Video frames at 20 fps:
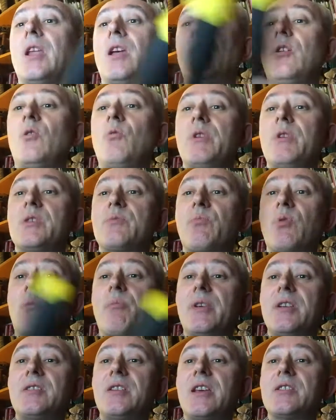which
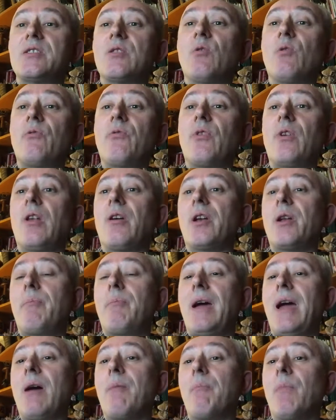probably says an awful lot
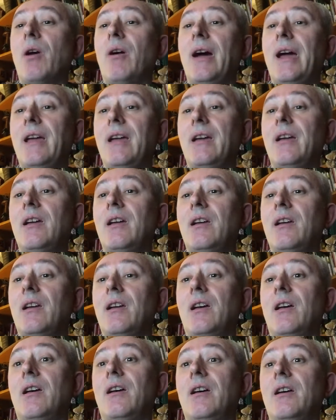about my
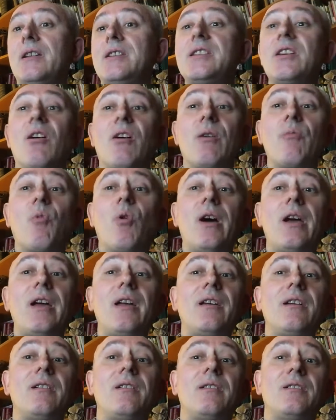DIY
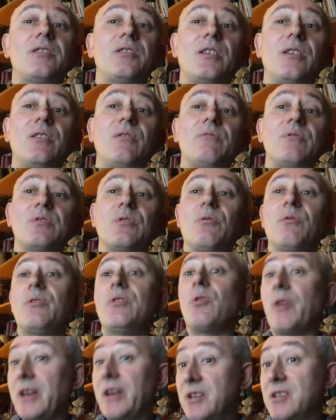skills or
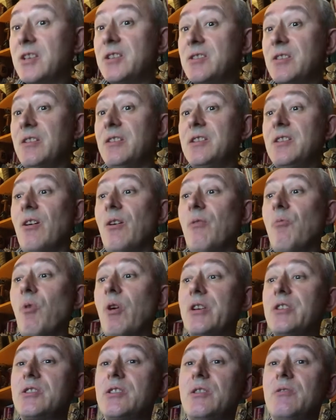non-existent DIY
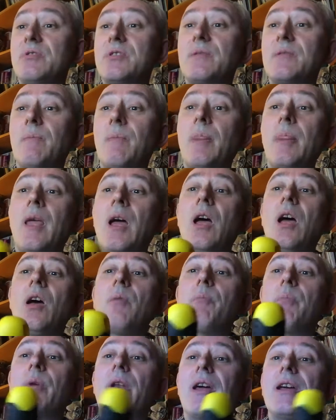skills.
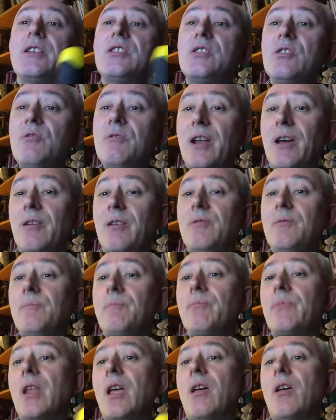But I do know
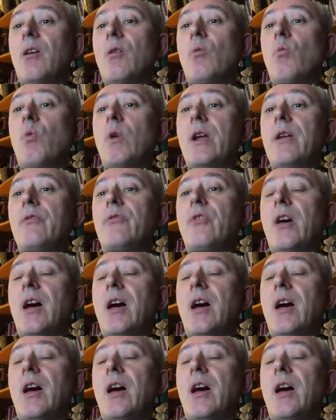with